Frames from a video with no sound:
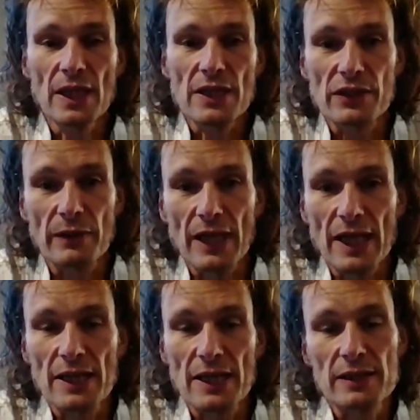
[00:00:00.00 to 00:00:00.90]
So it
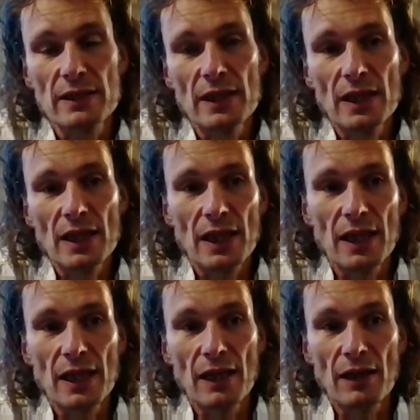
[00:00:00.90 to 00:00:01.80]
has
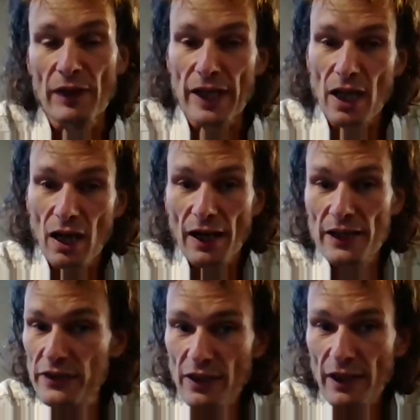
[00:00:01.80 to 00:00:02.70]
a very high
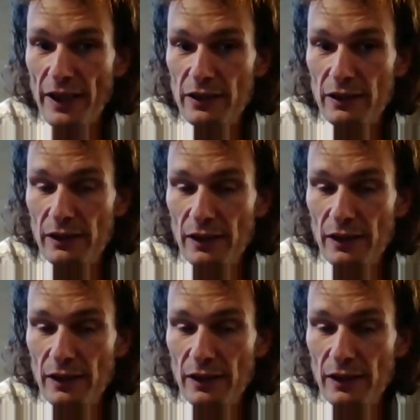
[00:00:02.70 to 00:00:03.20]
side